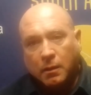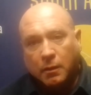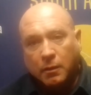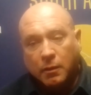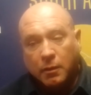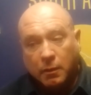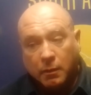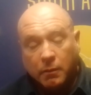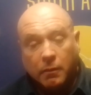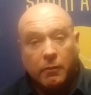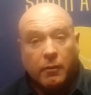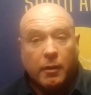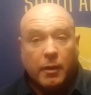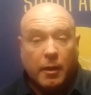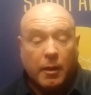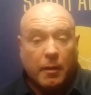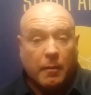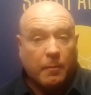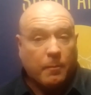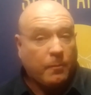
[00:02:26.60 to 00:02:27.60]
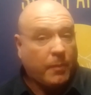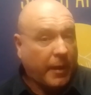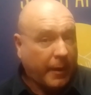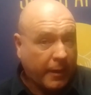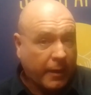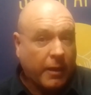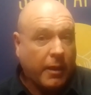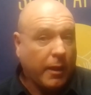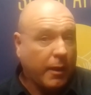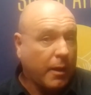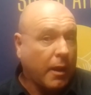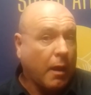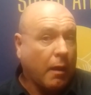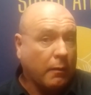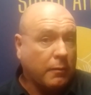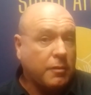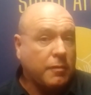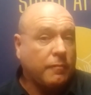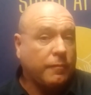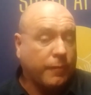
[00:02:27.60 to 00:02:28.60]
you better get
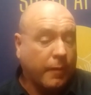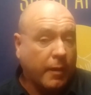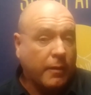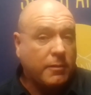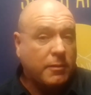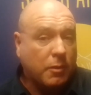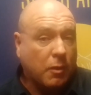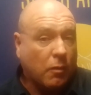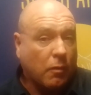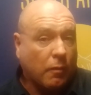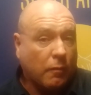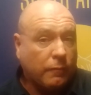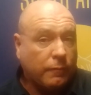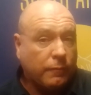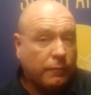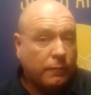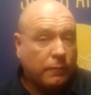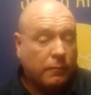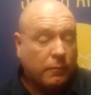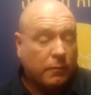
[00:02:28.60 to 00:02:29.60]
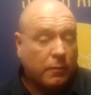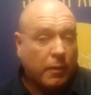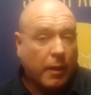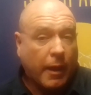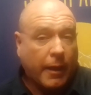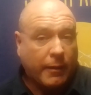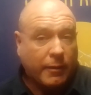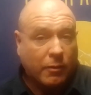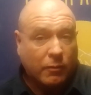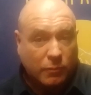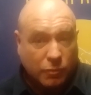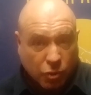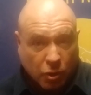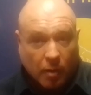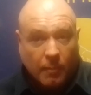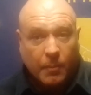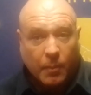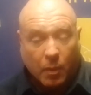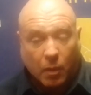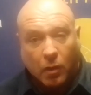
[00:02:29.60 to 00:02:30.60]
out in front of and on
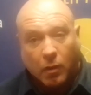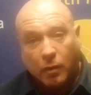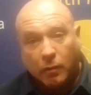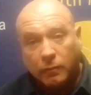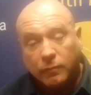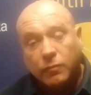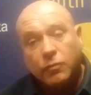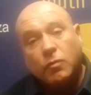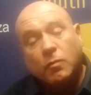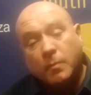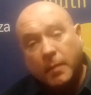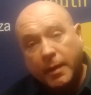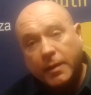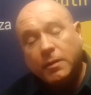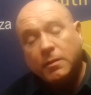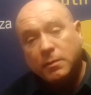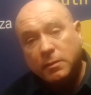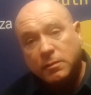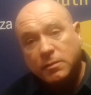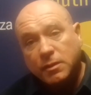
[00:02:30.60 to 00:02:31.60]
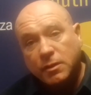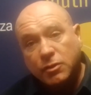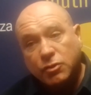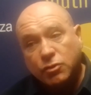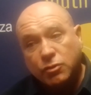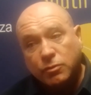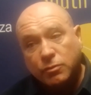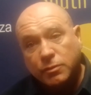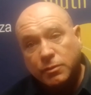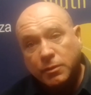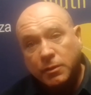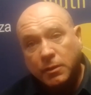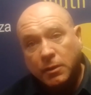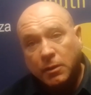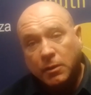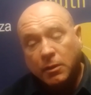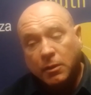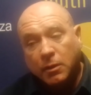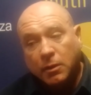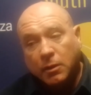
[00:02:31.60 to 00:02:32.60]
top of your maintenance issues.
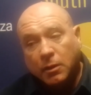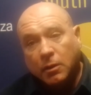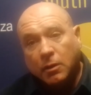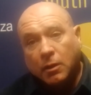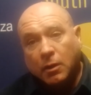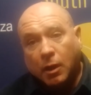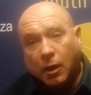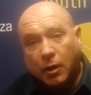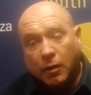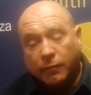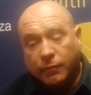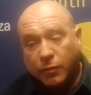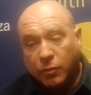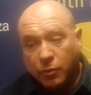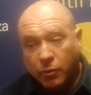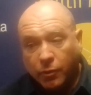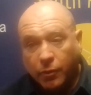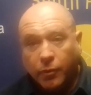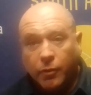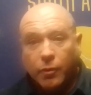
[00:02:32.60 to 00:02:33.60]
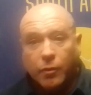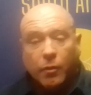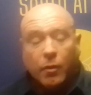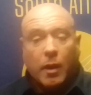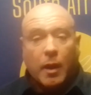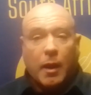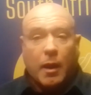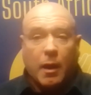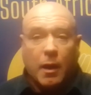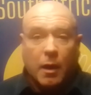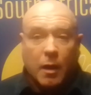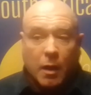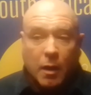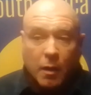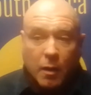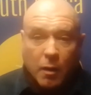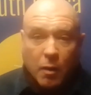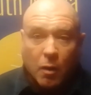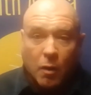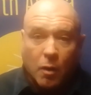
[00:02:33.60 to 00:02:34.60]
If you
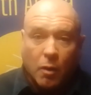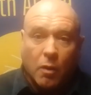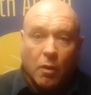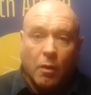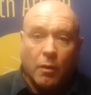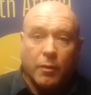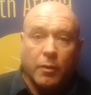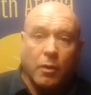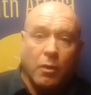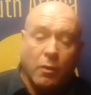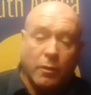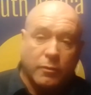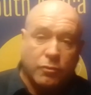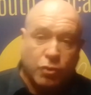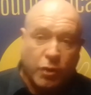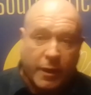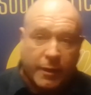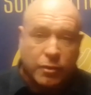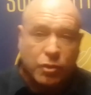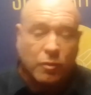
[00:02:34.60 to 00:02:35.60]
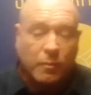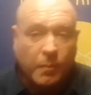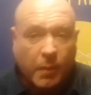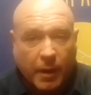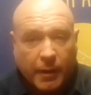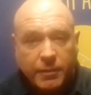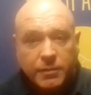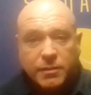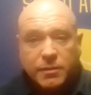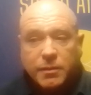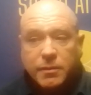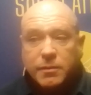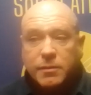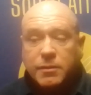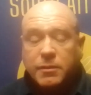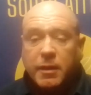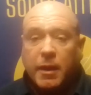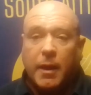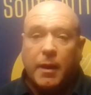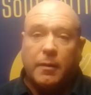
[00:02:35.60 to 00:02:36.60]
are on a contractual
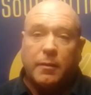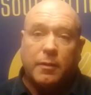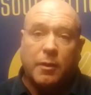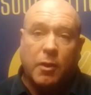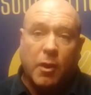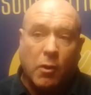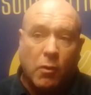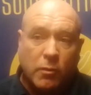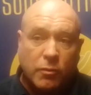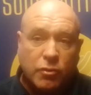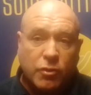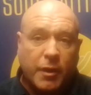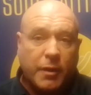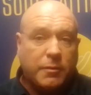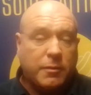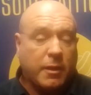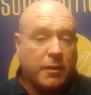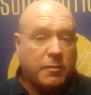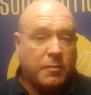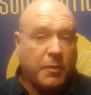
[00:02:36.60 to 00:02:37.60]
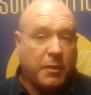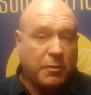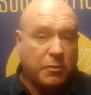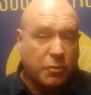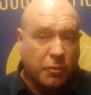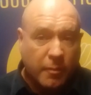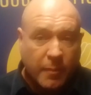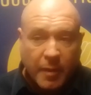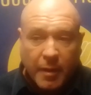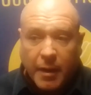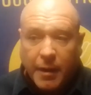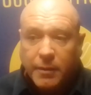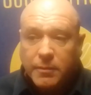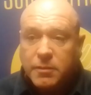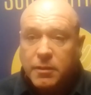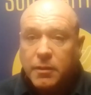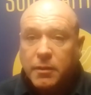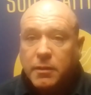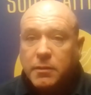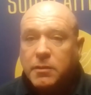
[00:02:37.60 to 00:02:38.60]
basis and the contract has been
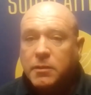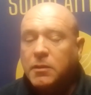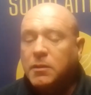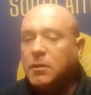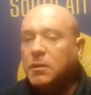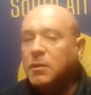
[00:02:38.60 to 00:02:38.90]
terminated,